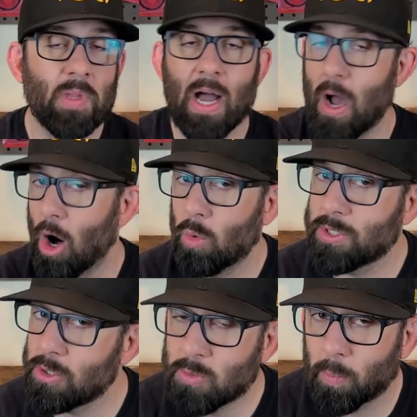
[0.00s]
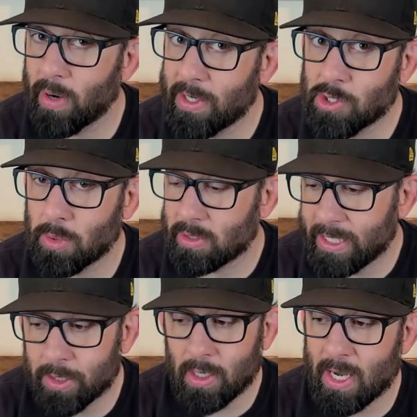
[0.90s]
I always use braid to a
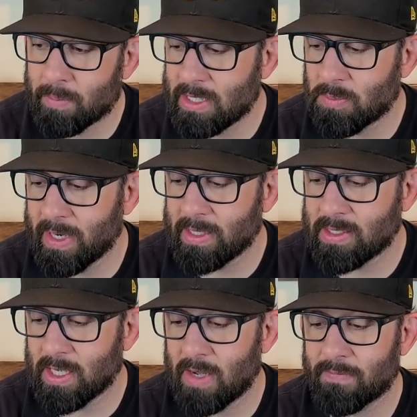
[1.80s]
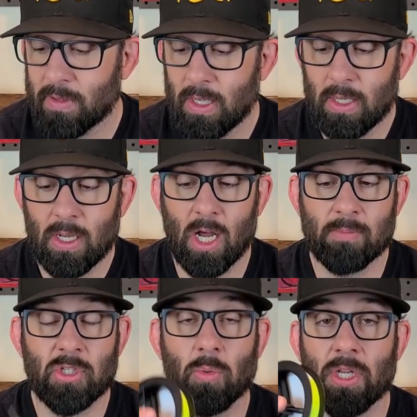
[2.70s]
leader on my spinning stuff. Um,
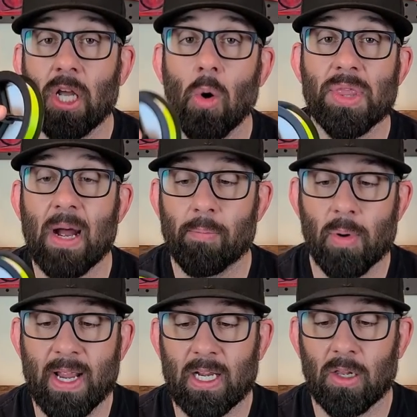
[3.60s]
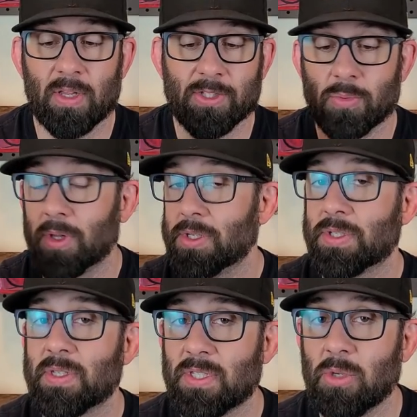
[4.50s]
so when you go with that bright color, that's really
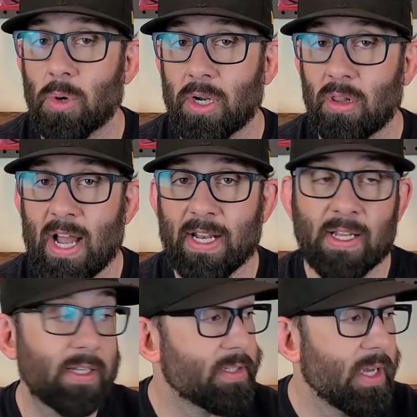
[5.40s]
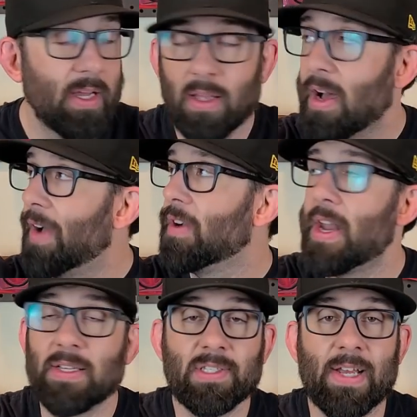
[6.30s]
just to see where your line is. I've
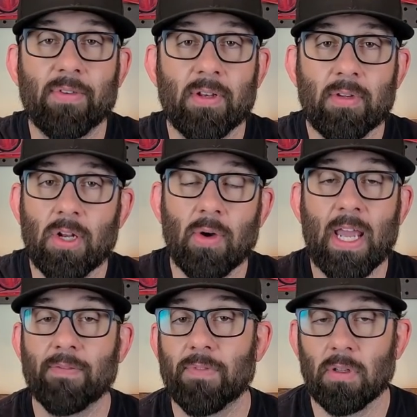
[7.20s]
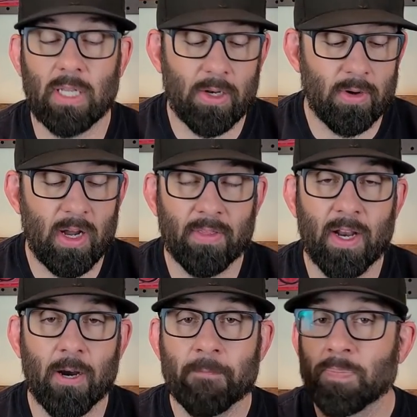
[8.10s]
got a seven, you know, eight foot leader on
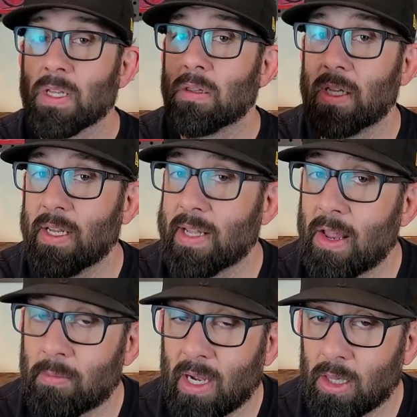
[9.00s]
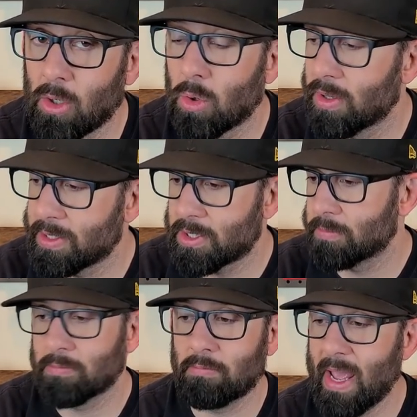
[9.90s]
there leading down to my lure that's
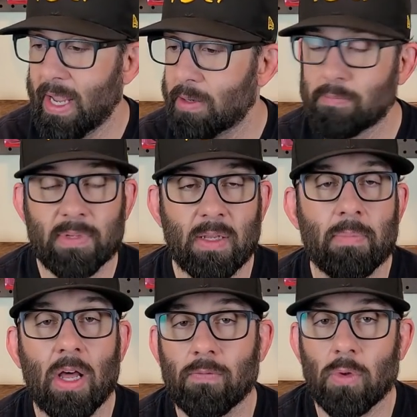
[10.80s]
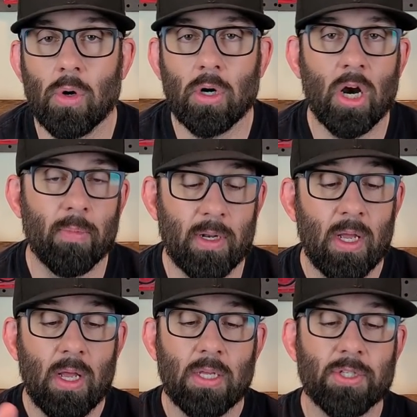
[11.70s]
eight, 10 pound fluorocarbon.
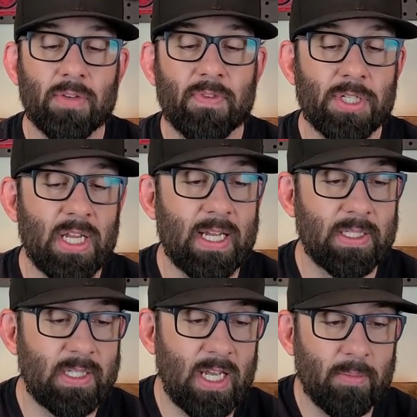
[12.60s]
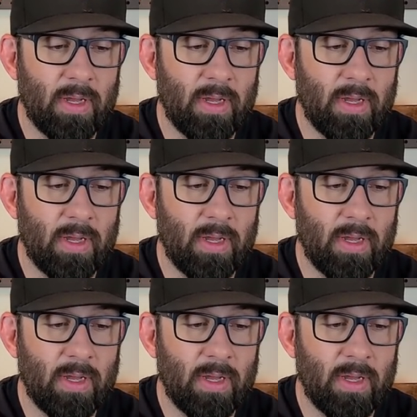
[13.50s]
So the fish can't see it,